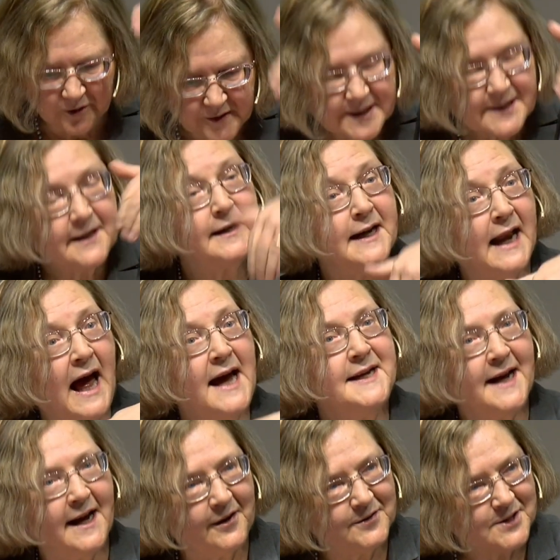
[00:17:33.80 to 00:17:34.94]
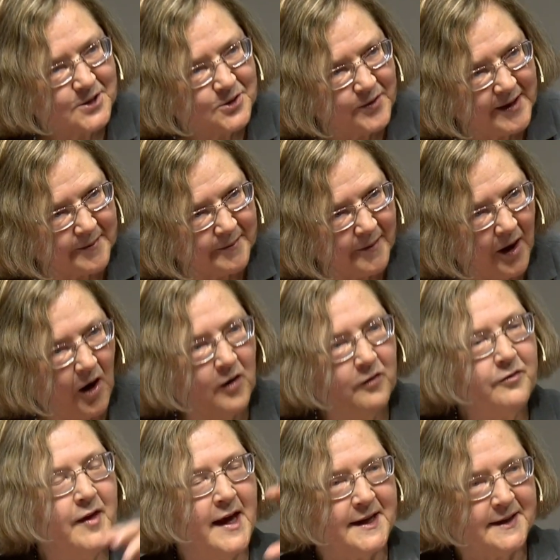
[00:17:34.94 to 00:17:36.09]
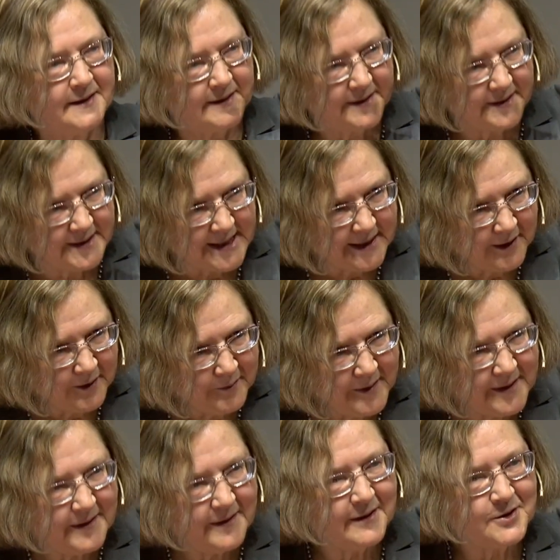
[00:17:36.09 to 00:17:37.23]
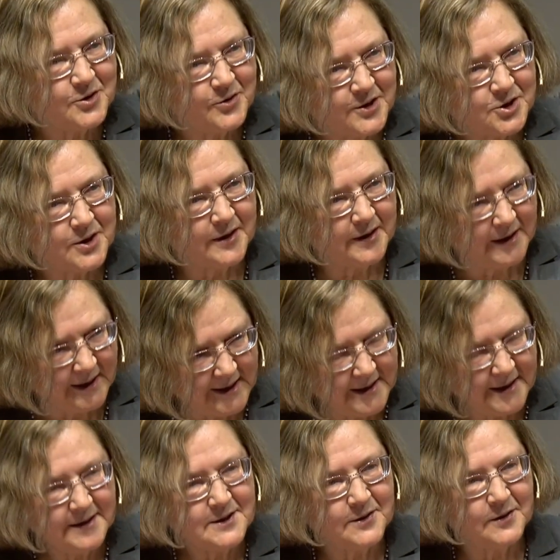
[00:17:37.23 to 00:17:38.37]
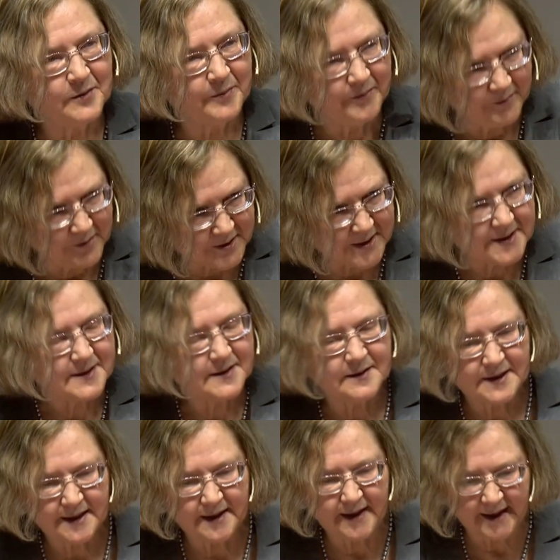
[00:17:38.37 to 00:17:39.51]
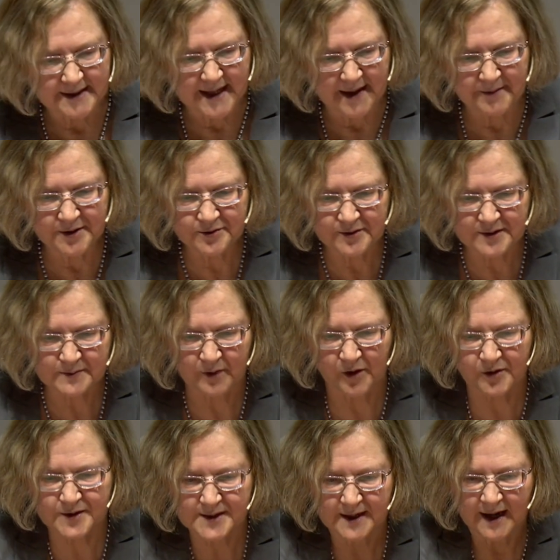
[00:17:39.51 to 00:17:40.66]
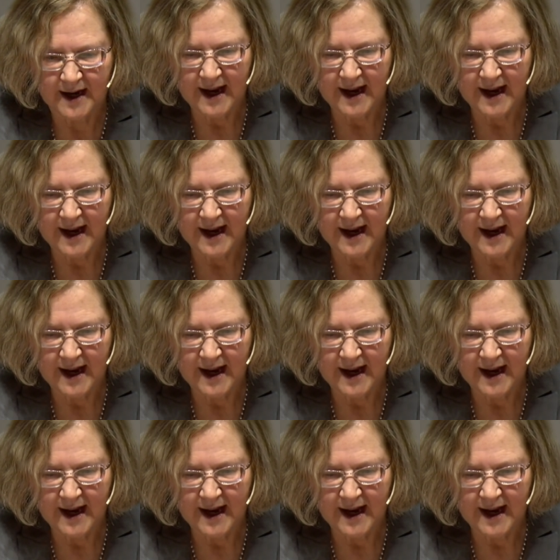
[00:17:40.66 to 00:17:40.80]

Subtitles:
So this can lie downstream of that telomere attrition leading to the persistent DNA damage response.